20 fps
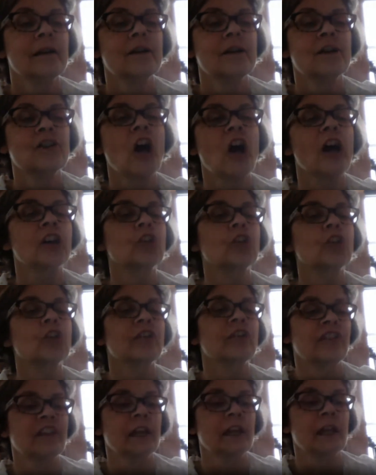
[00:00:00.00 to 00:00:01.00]
not a
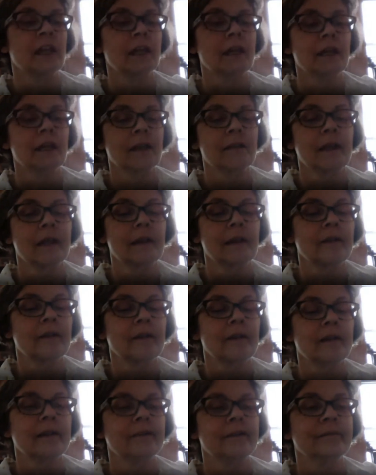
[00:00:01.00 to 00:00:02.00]
good thing in that
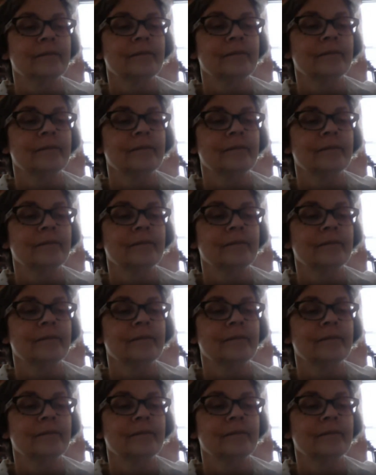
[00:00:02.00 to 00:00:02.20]
area?